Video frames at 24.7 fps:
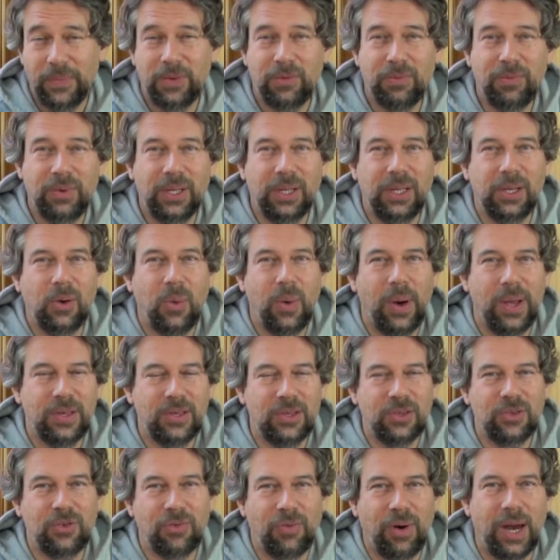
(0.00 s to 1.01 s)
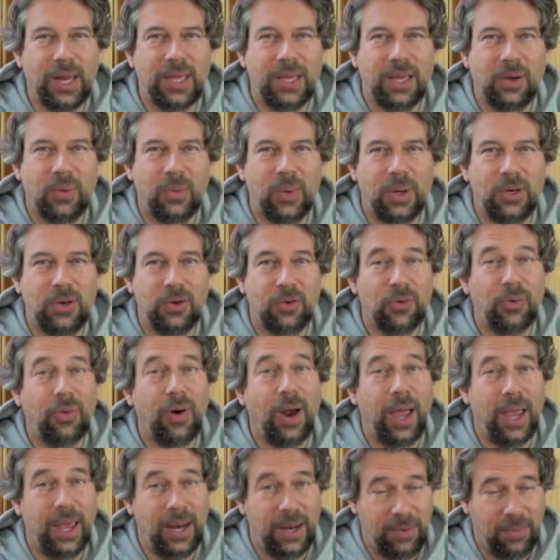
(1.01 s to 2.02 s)
It's really quite striking when you
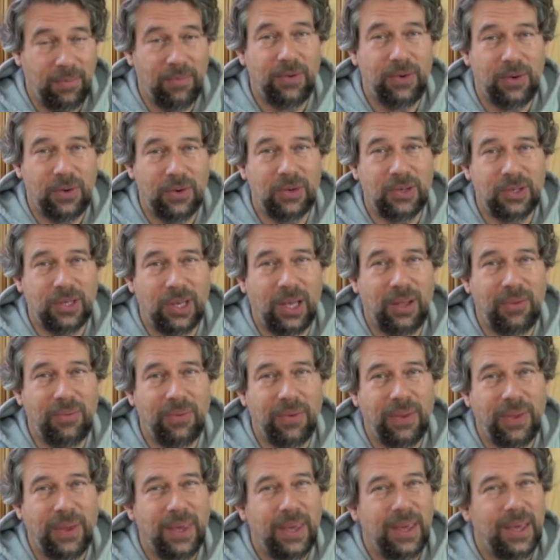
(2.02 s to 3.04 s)
try it for yourself.